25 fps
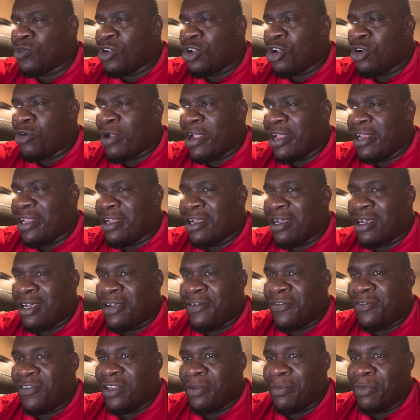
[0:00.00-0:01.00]
creating
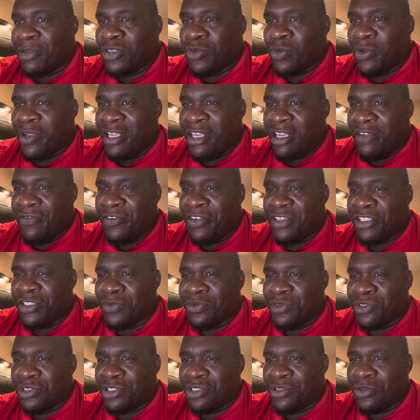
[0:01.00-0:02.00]
conflict between
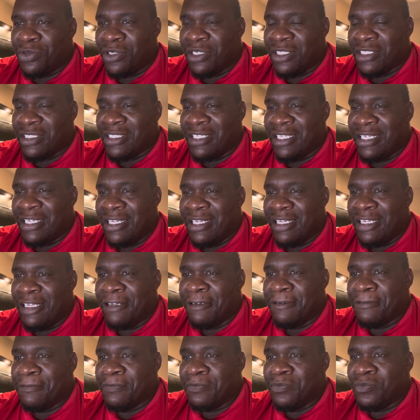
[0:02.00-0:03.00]
individual students'
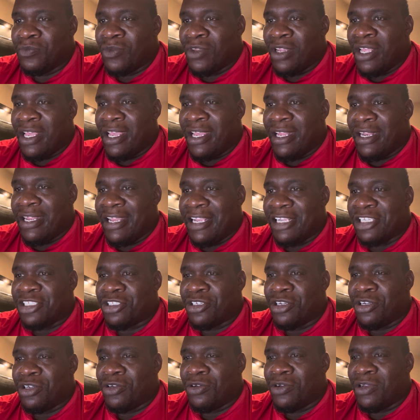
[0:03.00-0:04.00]
need and
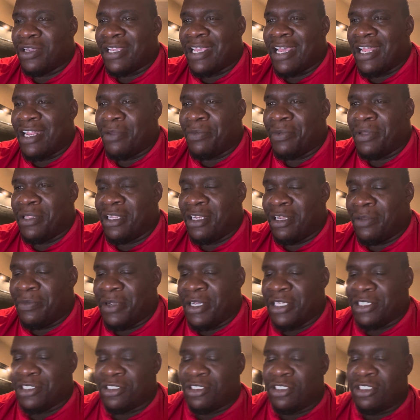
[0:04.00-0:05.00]
external accountability
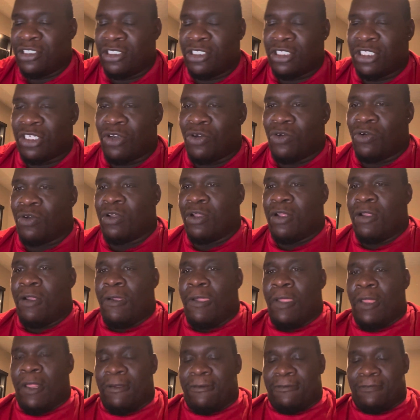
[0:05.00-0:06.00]
measures. So
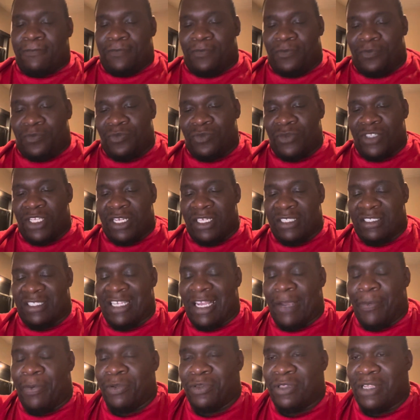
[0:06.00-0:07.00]
the
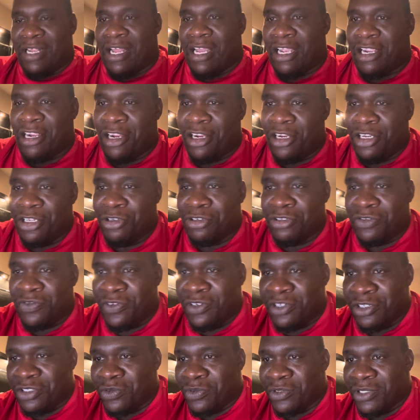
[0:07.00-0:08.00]
example that I currently use
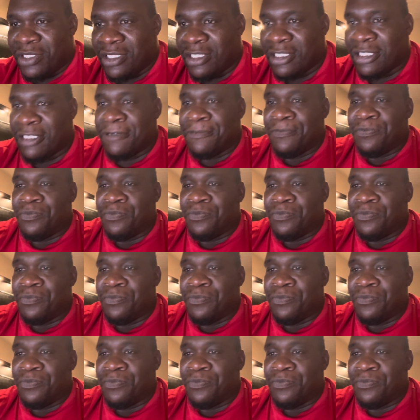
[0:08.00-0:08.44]
for this one is